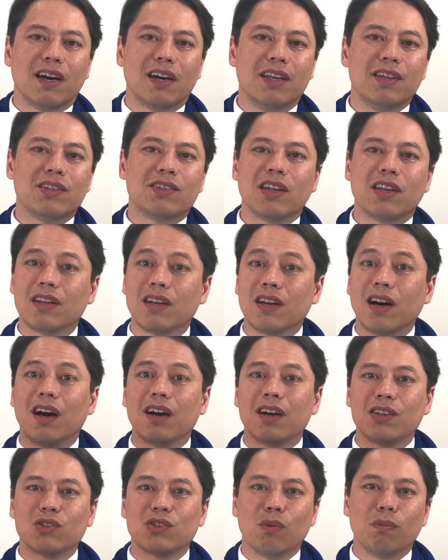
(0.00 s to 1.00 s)
He said
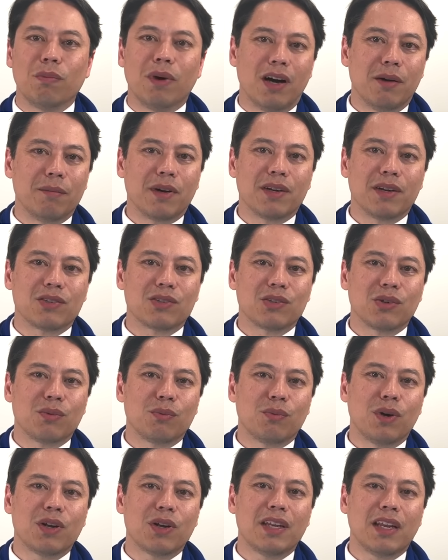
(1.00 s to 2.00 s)
Gog is Obama. So
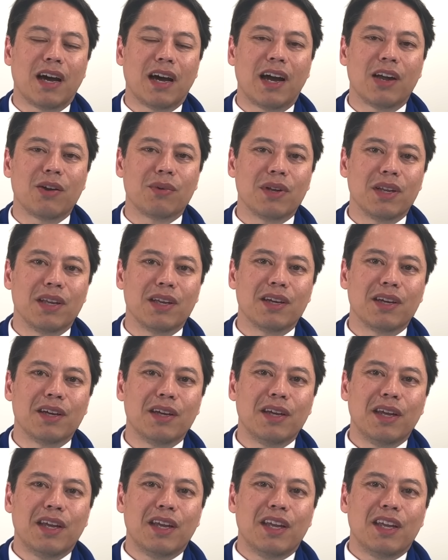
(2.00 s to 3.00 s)
what an irony, huh?
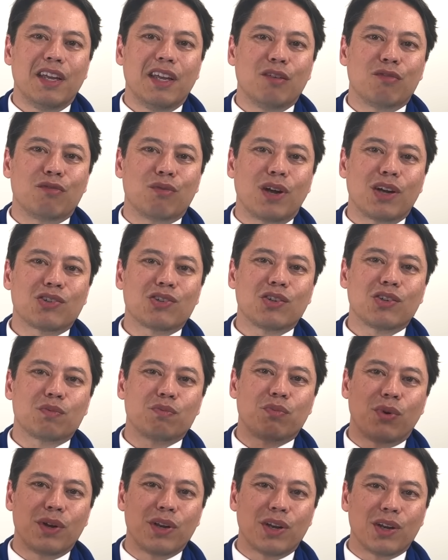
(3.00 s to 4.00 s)
If Russia is
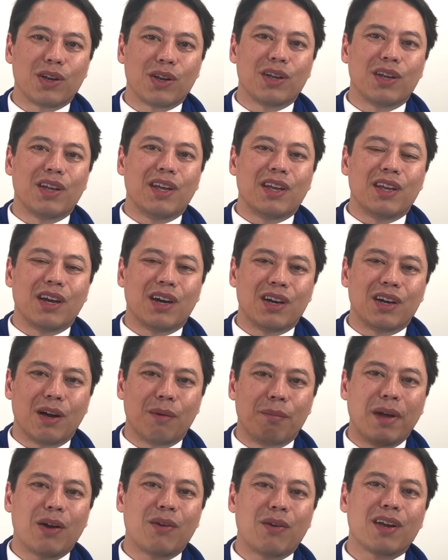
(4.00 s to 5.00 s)
pointing to,
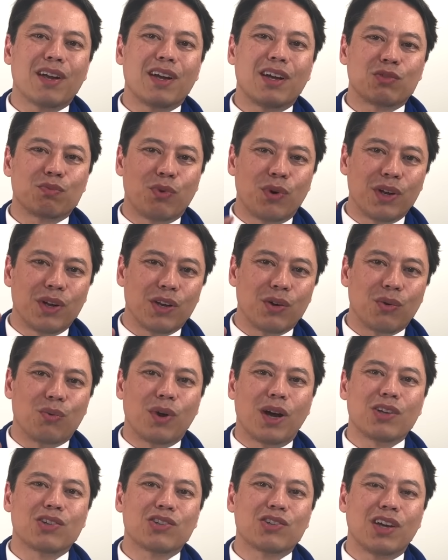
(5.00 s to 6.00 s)
America is pointing to
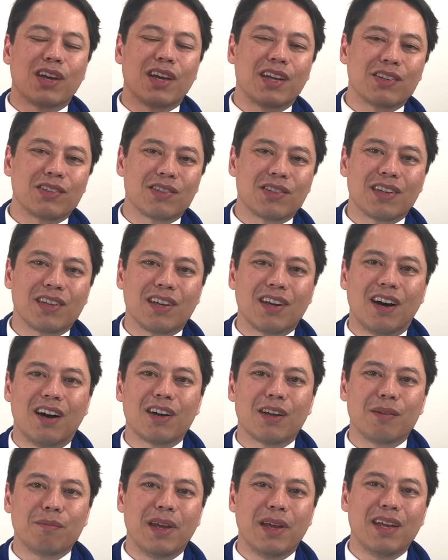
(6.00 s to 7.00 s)
Russia as
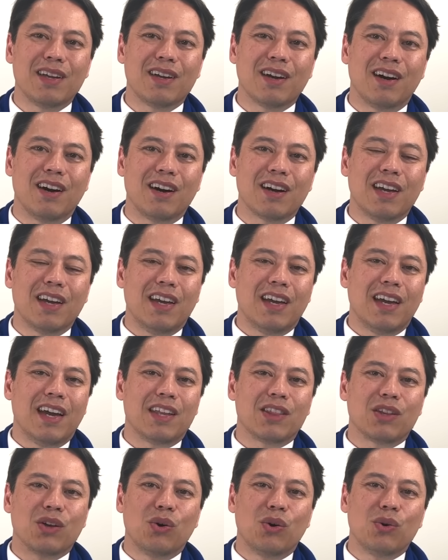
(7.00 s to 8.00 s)
Gog and Magog,
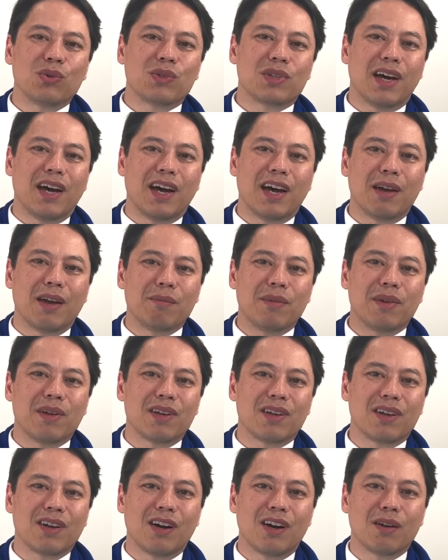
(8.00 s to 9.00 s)
and the whole time,
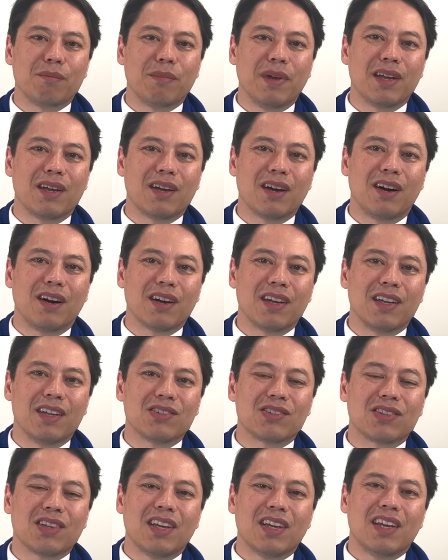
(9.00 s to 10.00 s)
Gog and Magog
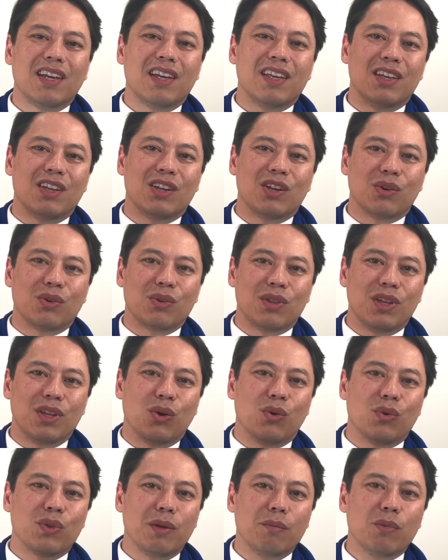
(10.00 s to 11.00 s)
is, you know,
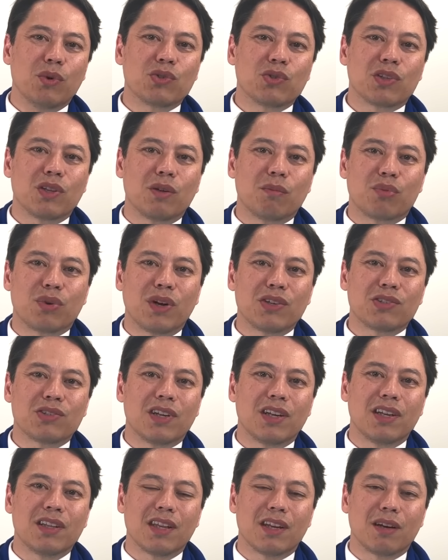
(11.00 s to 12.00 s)
the only Muslim
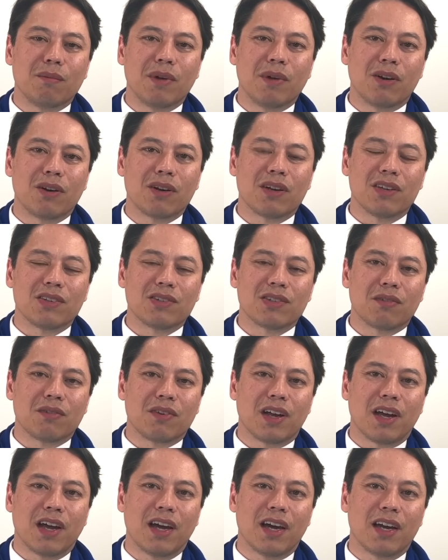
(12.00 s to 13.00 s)
president that America has
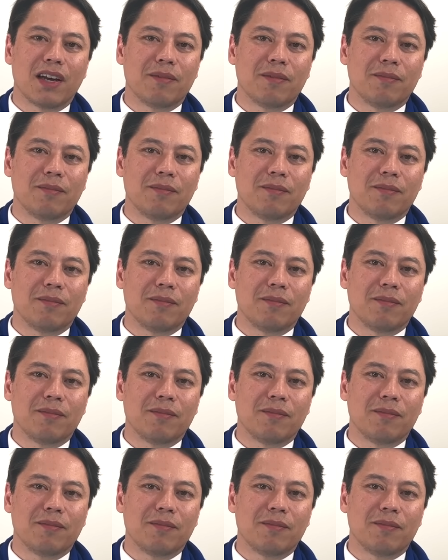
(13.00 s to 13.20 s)
ever had.